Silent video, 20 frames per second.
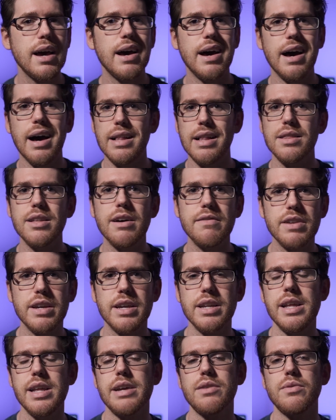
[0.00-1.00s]
I'd love to
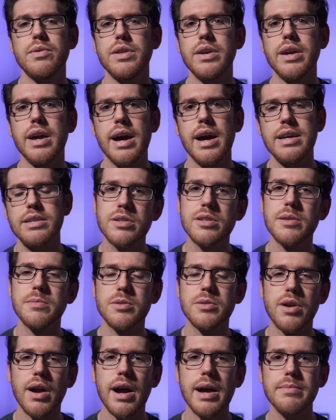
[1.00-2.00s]
connect with you guys.
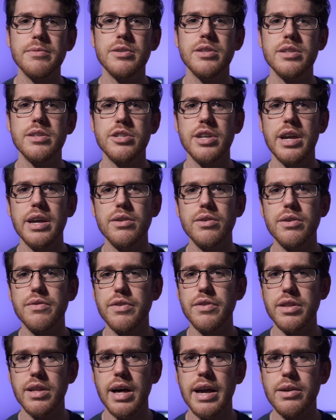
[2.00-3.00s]
Subscribe to the channel if
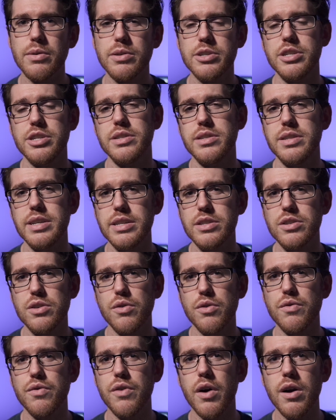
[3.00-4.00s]
you like what you see
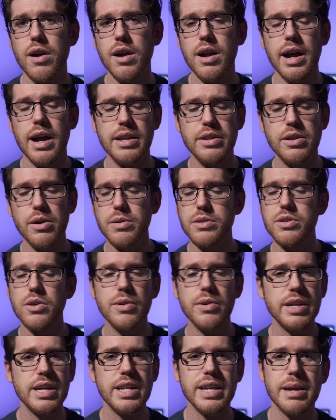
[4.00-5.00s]
so far. I know it's
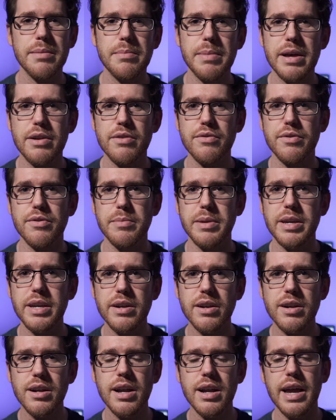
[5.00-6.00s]
only going to get better from
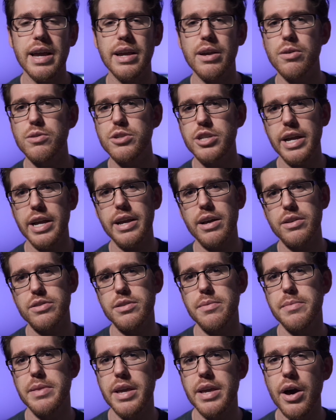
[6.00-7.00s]
here, and go check out
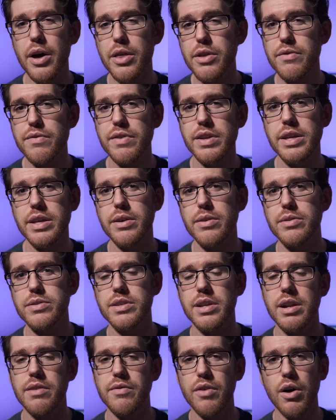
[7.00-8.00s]
some of the other videos
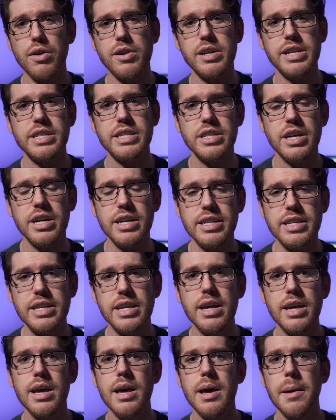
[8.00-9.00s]
that I've already done.
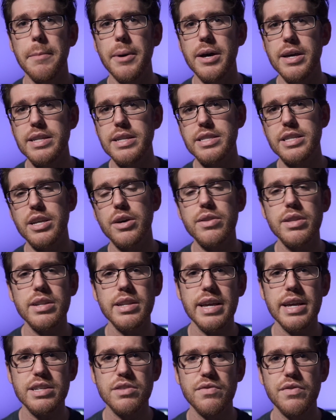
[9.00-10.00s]
But until the
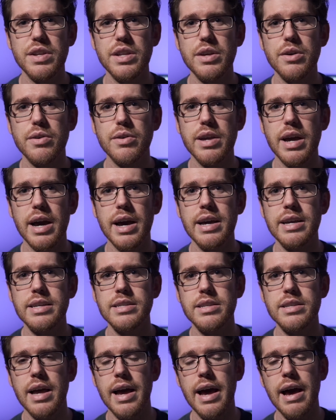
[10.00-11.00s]
next video,
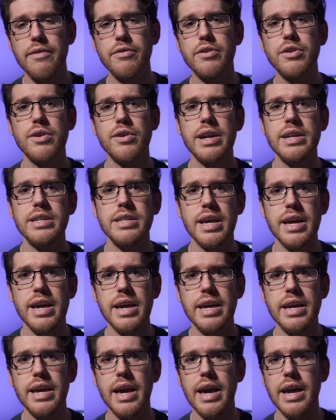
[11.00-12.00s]
guys, have a great
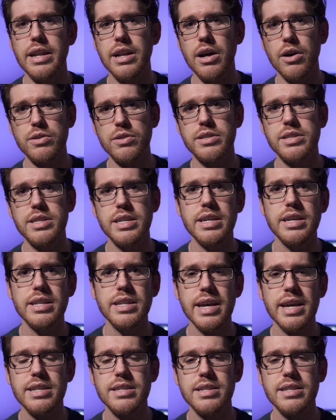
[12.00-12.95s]
day, and I'll see you next